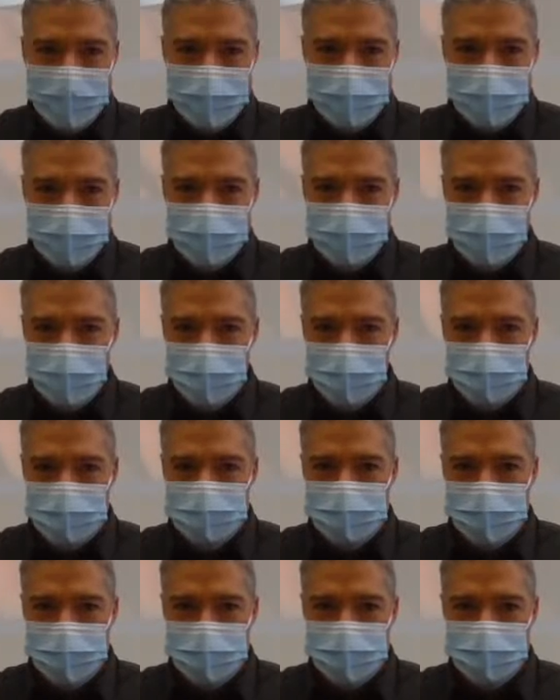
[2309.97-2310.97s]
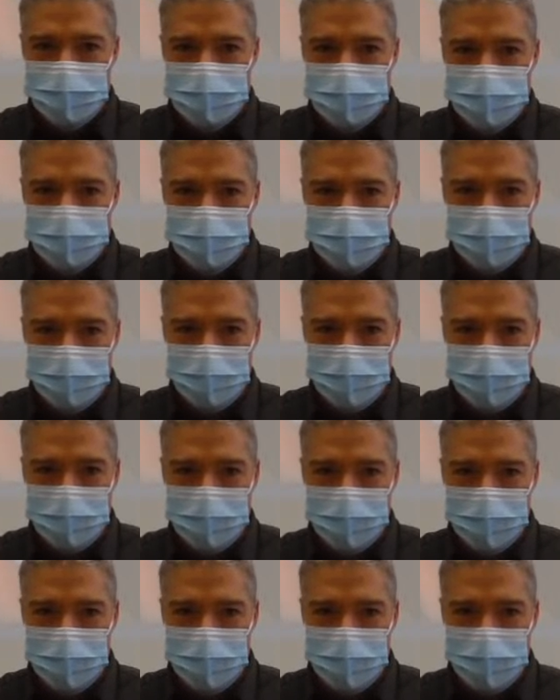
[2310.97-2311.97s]
And then there was this
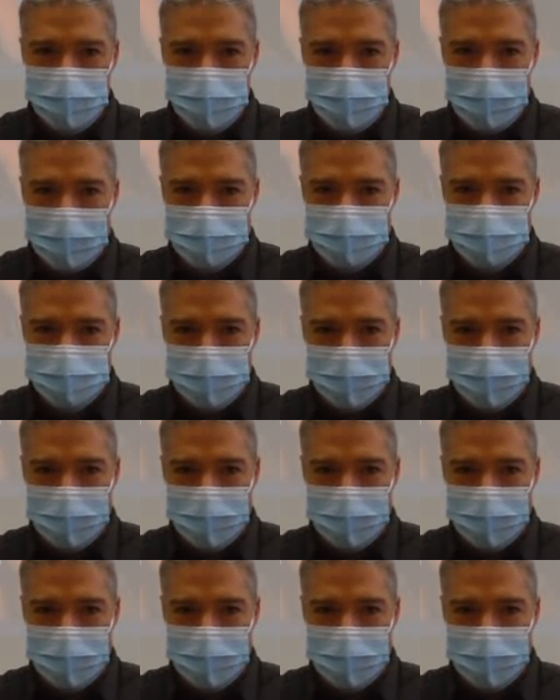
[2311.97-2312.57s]
next